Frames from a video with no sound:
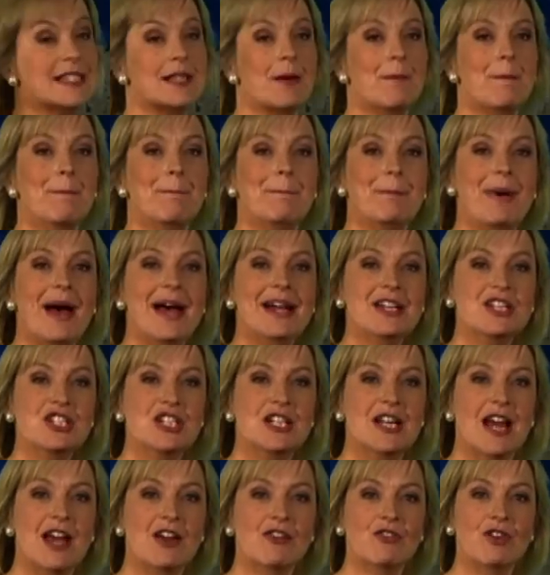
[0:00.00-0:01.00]
some
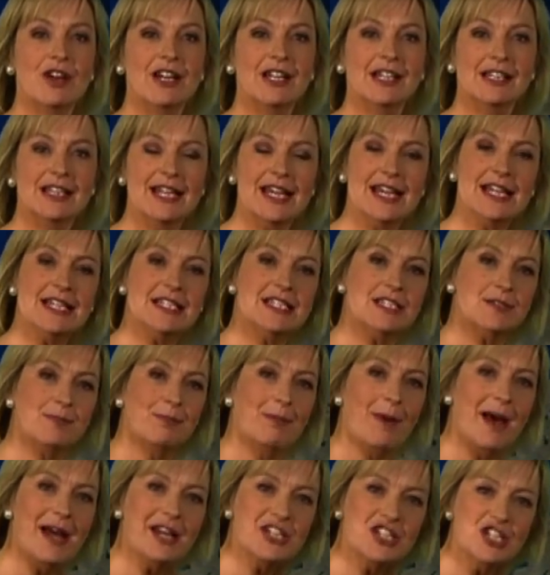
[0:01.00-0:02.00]
patchy light rain in the
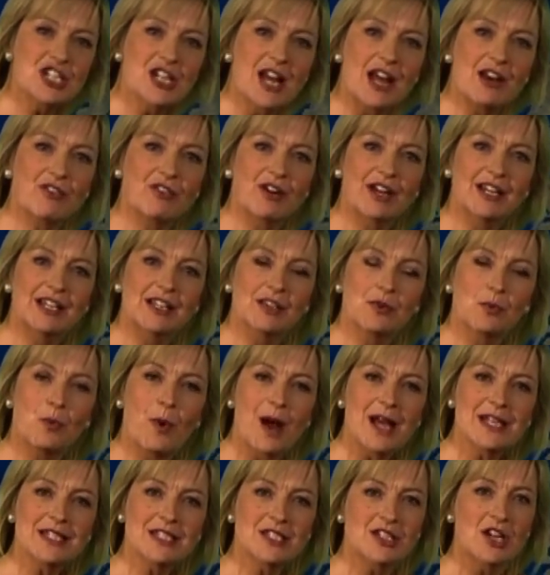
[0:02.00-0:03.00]
east, patchy light rain in the
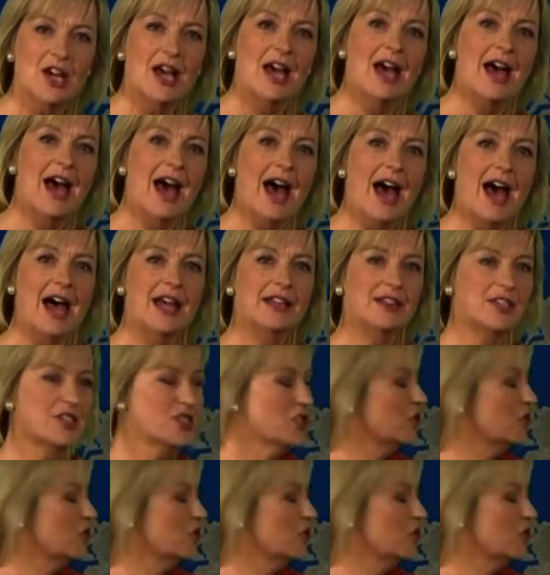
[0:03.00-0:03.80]
west, and